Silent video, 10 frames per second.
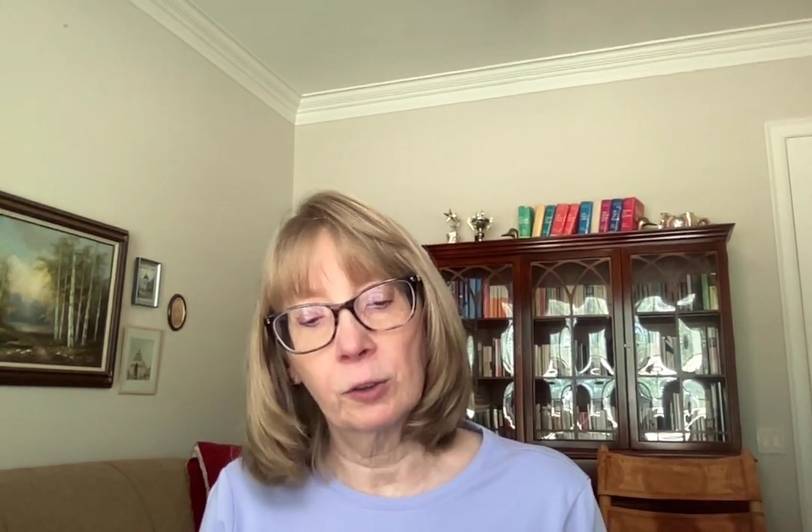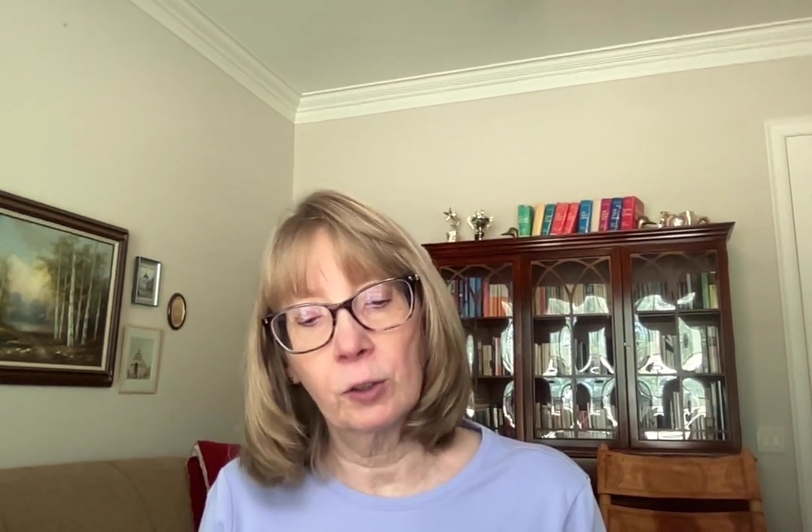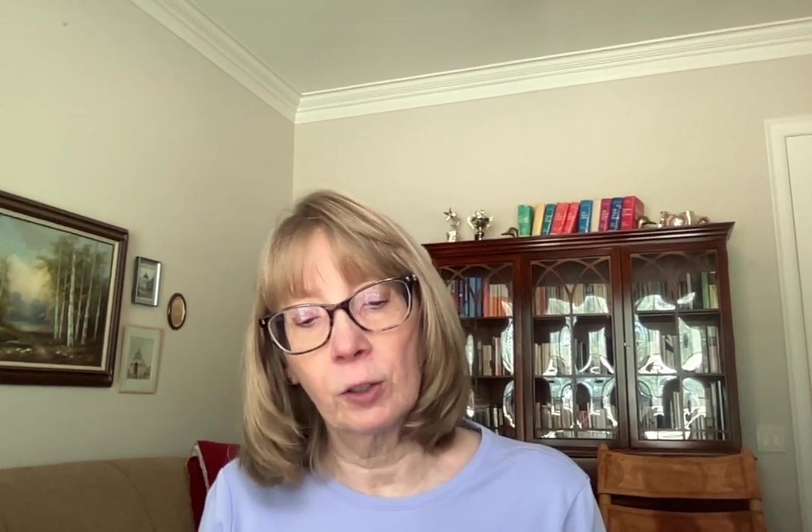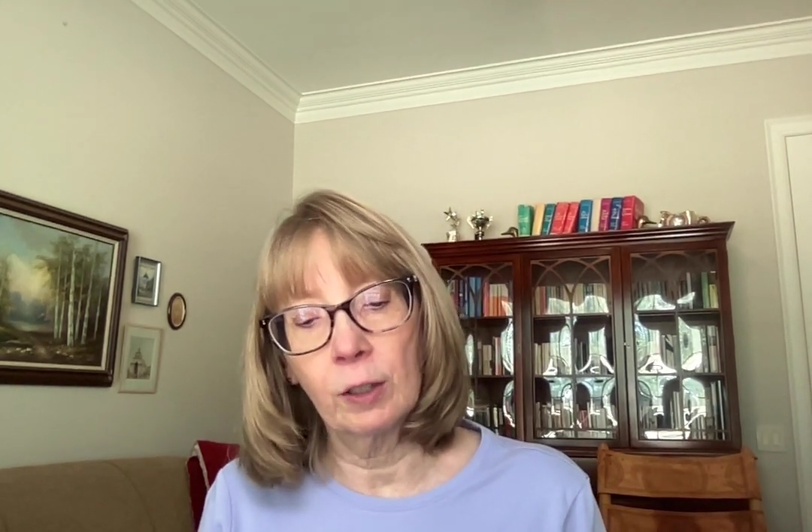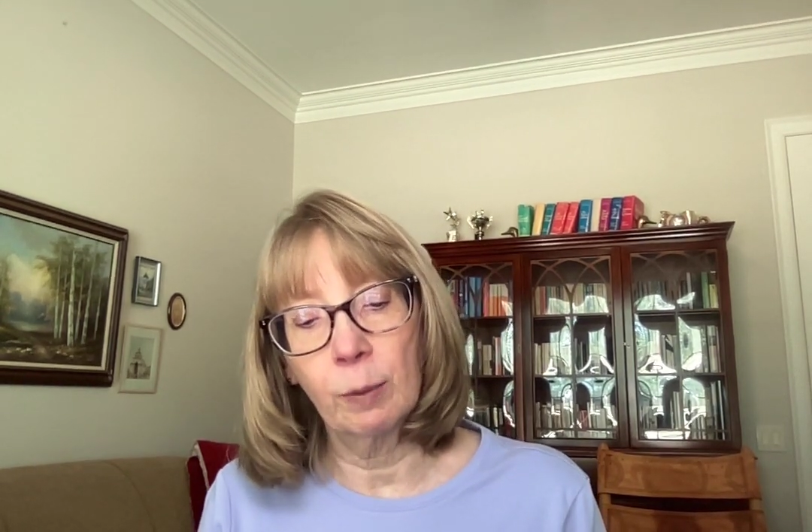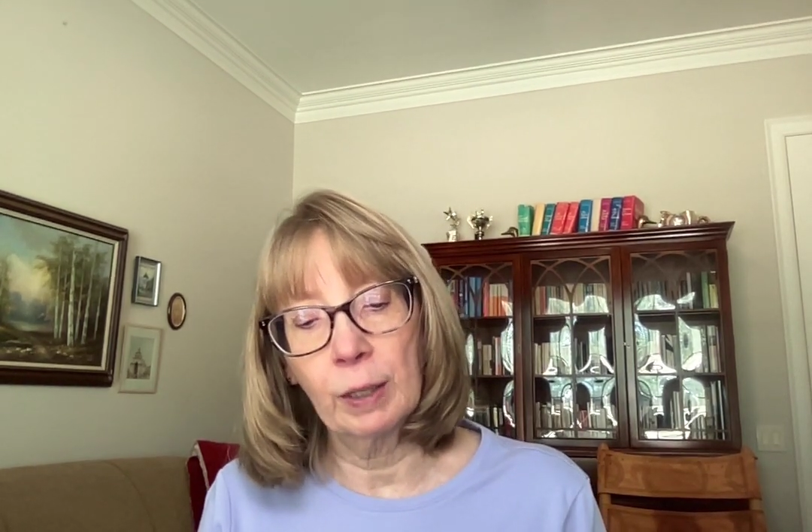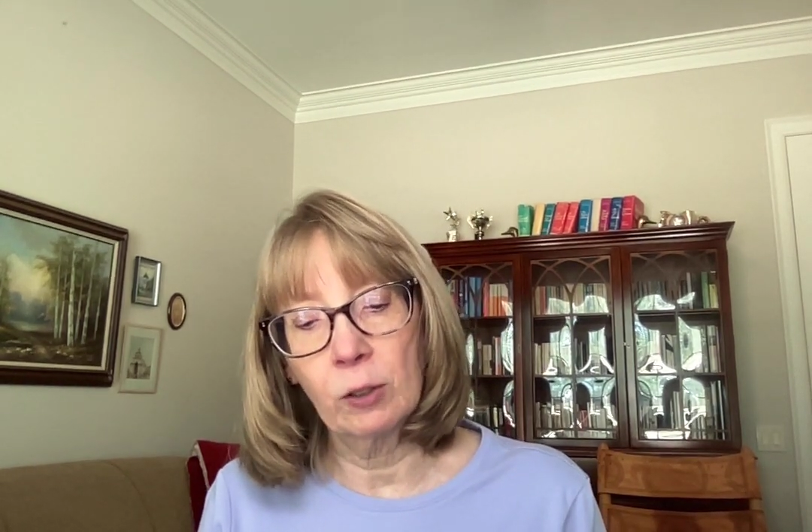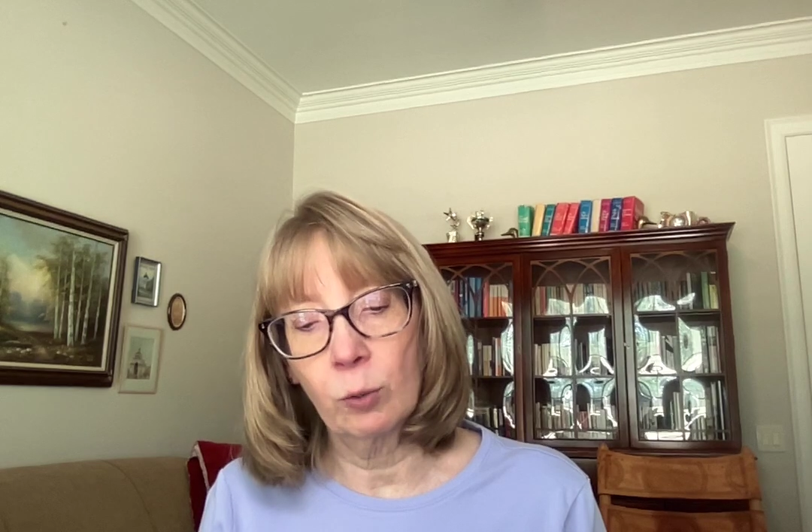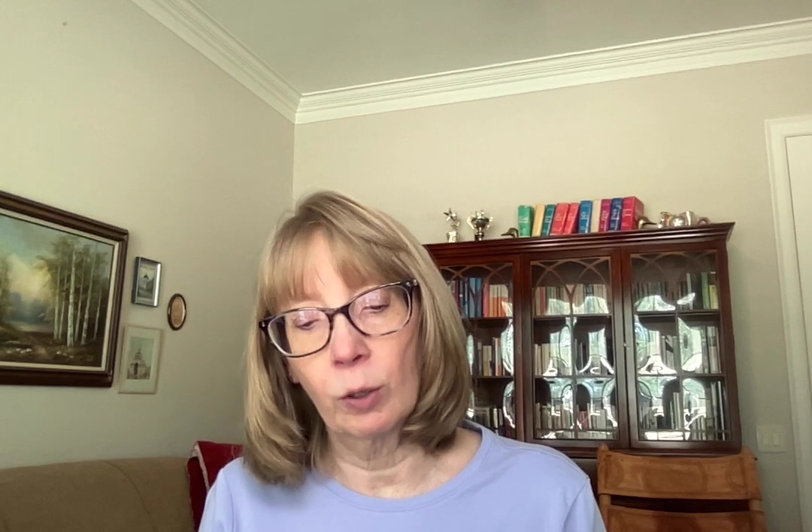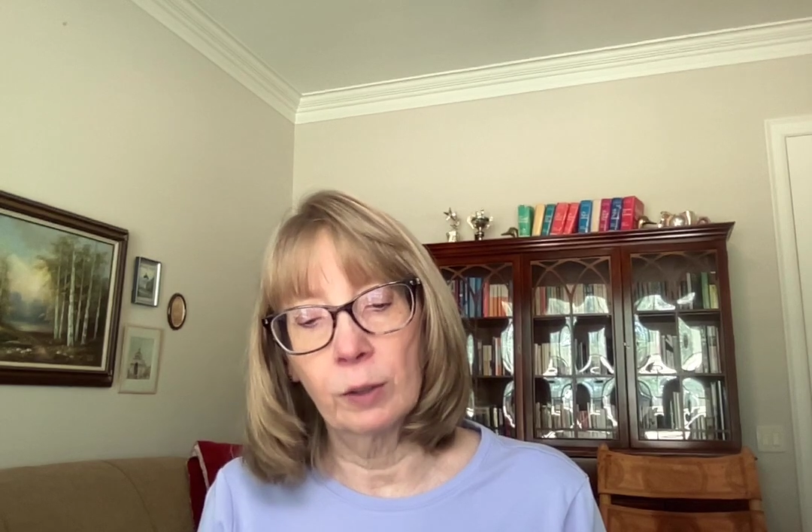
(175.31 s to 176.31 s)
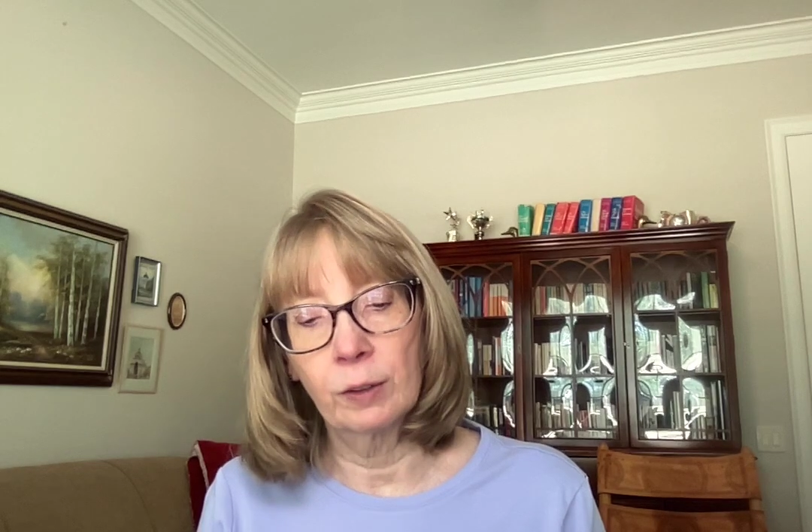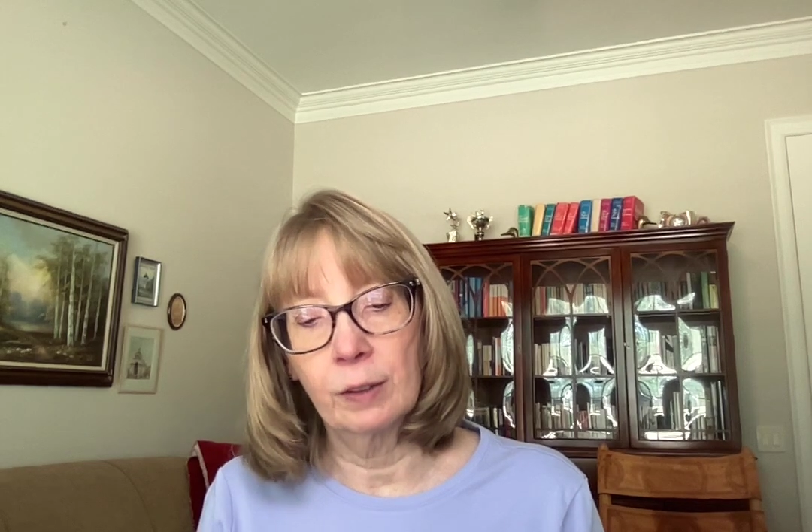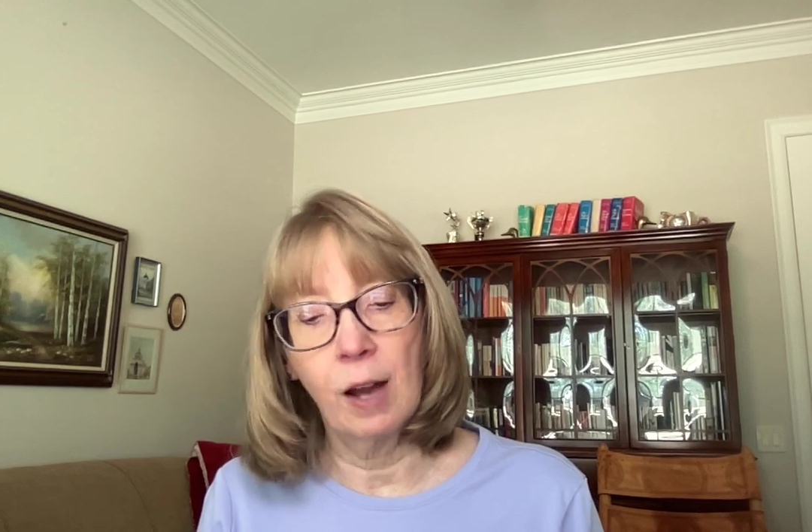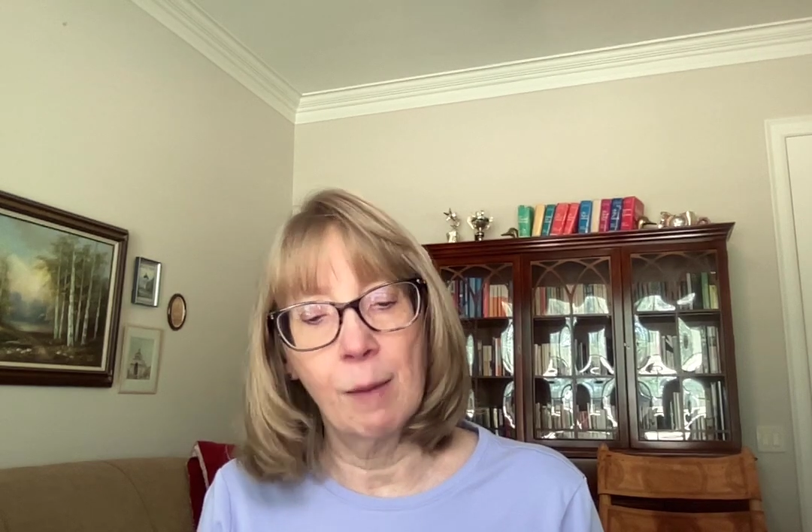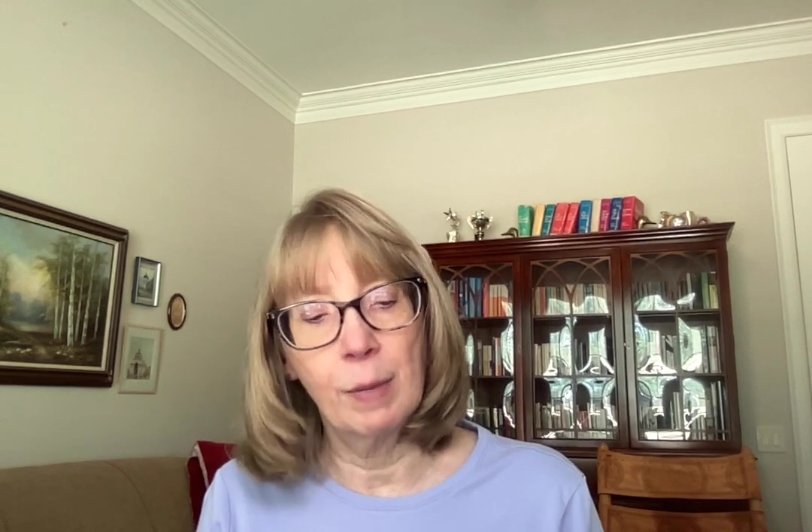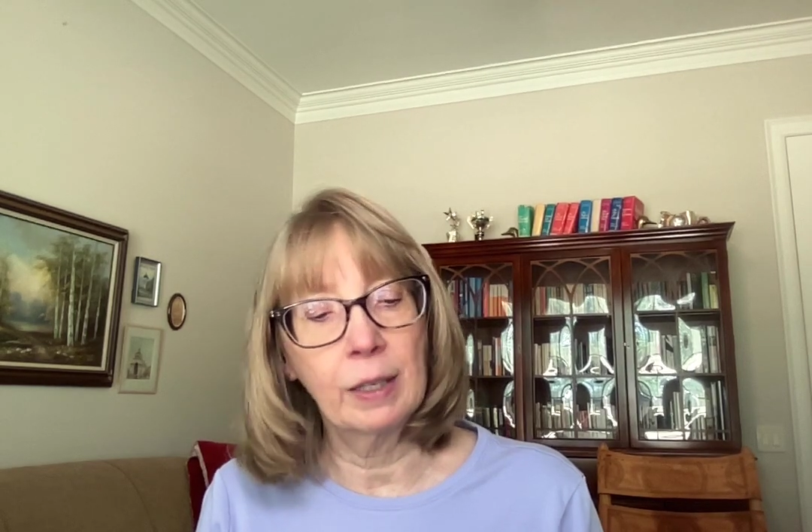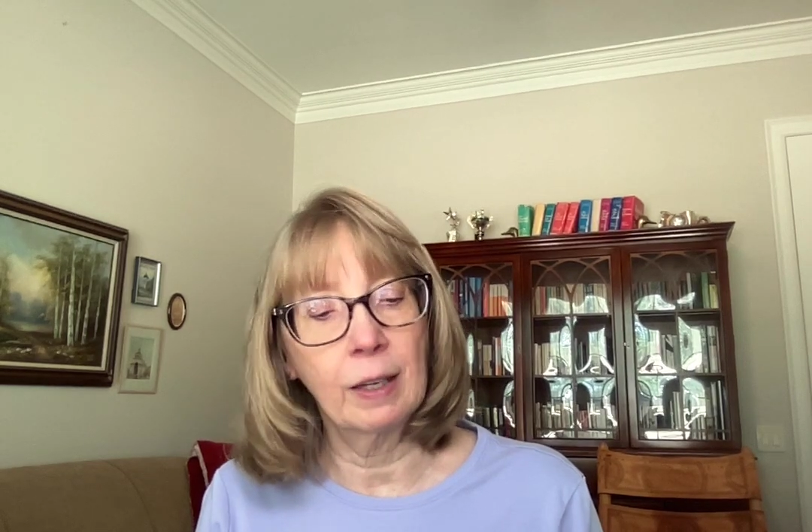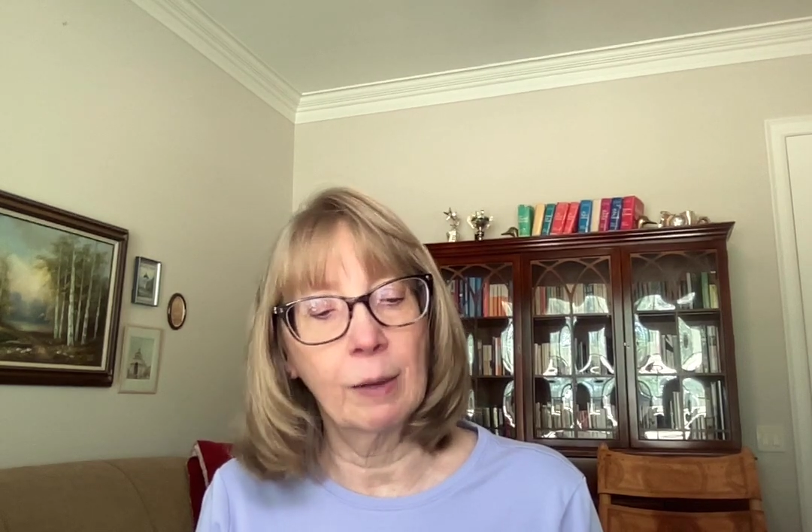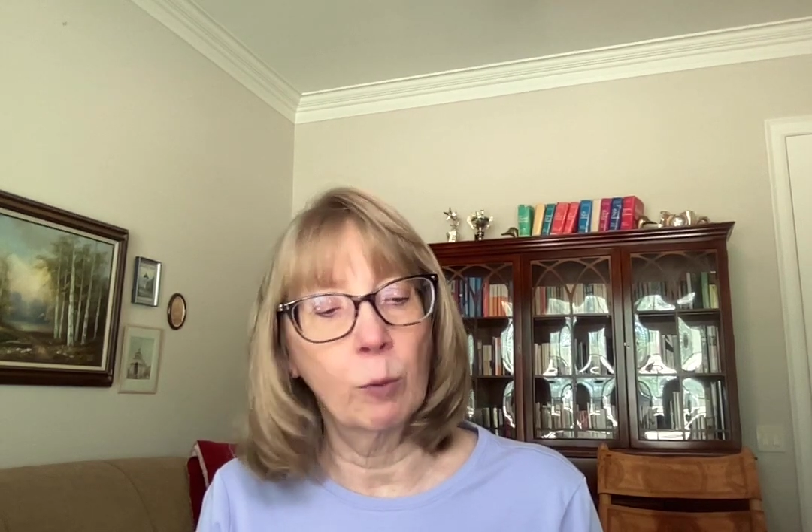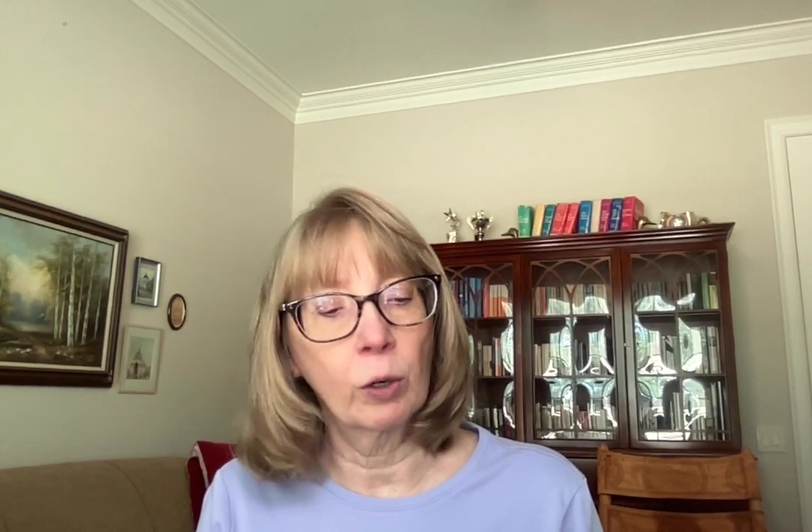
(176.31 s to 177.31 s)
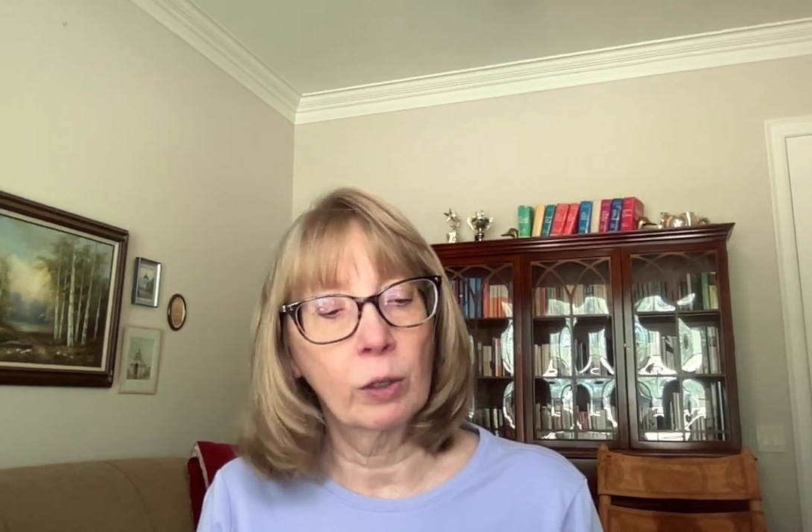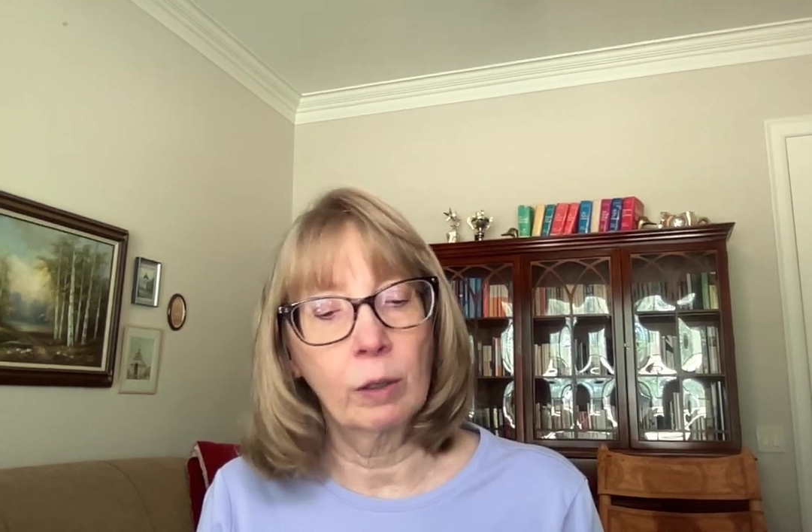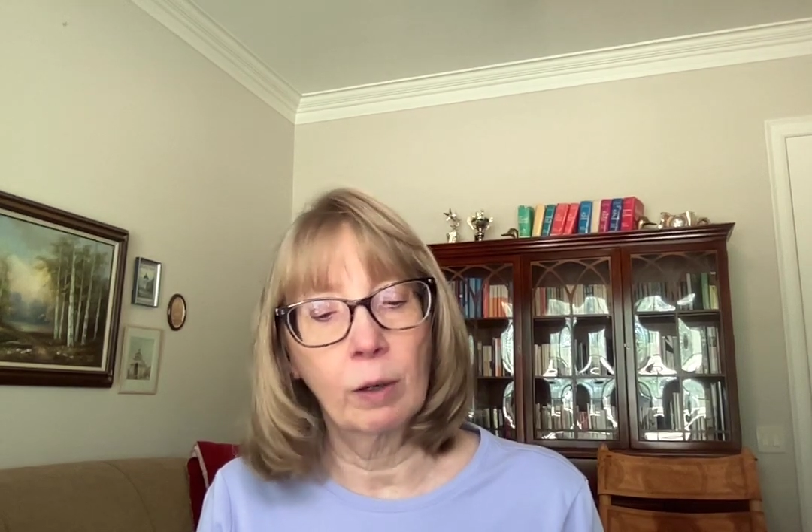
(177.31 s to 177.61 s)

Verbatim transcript: sturdy the bench was, not making a, more,